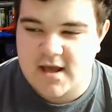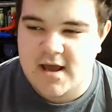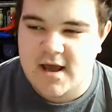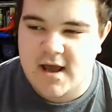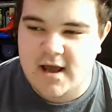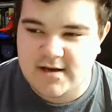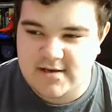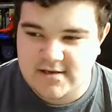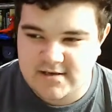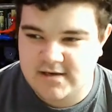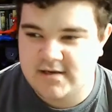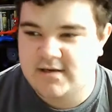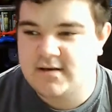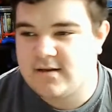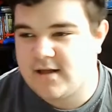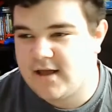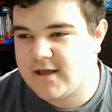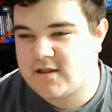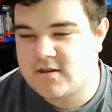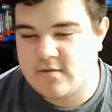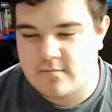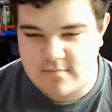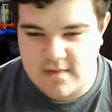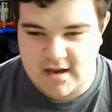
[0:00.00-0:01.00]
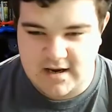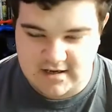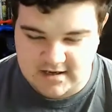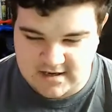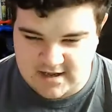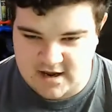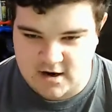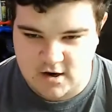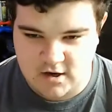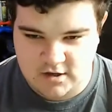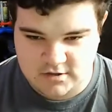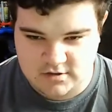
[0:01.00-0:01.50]
I didn't like the main
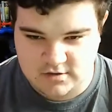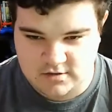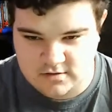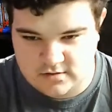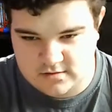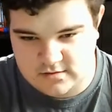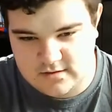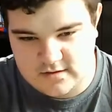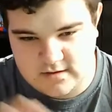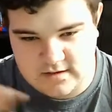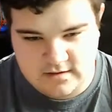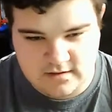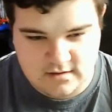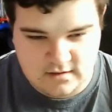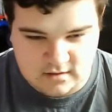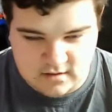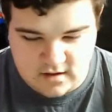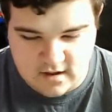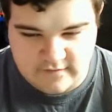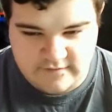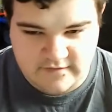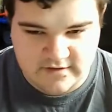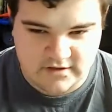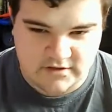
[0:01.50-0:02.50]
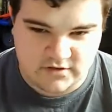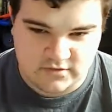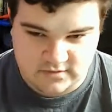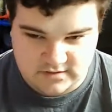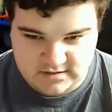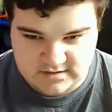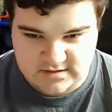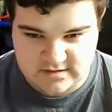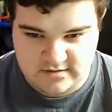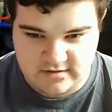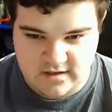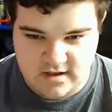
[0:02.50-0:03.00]
character love
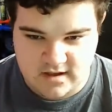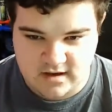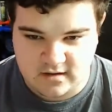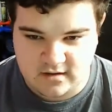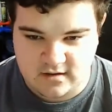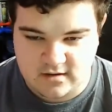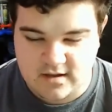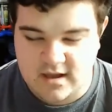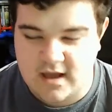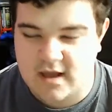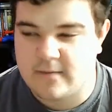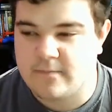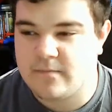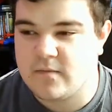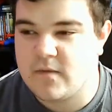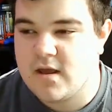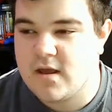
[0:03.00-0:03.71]
interest thing, okay?